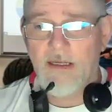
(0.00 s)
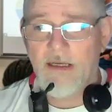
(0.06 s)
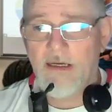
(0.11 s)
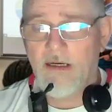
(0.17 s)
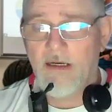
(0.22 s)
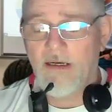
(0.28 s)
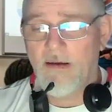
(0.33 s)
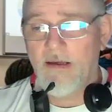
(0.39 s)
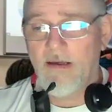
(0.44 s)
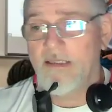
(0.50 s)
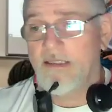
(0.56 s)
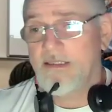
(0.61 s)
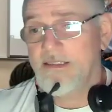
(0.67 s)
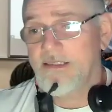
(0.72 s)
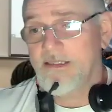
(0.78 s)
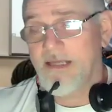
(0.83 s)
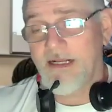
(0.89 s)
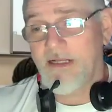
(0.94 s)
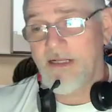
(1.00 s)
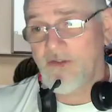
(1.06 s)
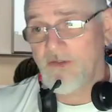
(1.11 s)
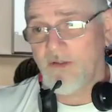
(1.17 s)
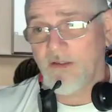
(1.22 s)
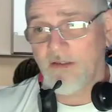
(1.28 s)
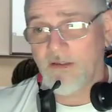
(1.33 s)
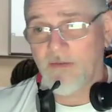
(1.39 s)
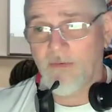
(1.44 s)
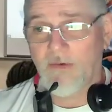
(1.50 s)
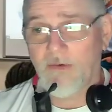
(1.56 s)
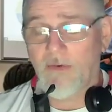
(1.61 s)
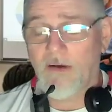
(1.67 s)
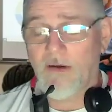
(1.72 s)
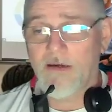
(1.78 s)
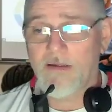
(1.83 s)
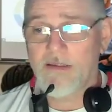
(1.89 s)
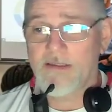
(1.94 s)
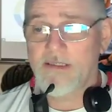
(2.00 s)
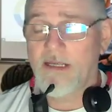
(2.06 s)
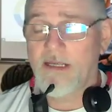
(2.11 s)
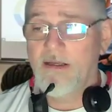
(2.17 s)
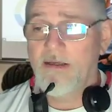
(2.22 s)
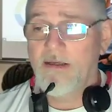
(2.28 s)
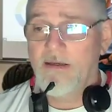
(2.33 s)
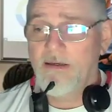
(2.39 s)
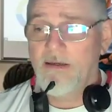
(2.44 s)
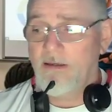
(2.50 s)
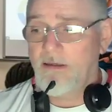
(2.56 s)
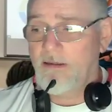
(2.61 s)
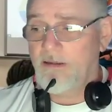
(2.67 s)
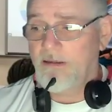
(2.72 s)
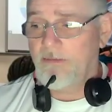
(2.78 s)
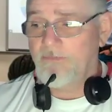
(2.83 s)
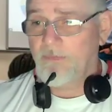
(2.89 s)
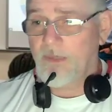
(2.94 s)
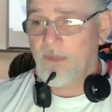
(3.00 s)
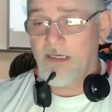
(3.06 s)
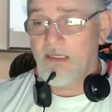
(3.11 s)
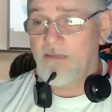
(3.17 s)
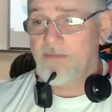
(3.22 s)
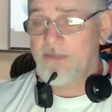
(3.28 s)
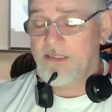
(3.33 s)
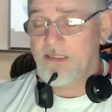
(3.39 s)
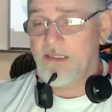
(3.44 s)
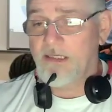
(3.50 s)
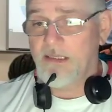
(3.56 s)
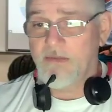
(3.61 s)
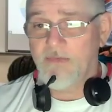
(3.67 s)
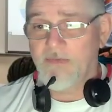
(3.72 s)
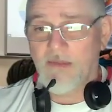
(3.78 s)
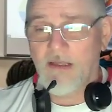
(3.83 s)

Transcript: And this is any truck that requires an MC.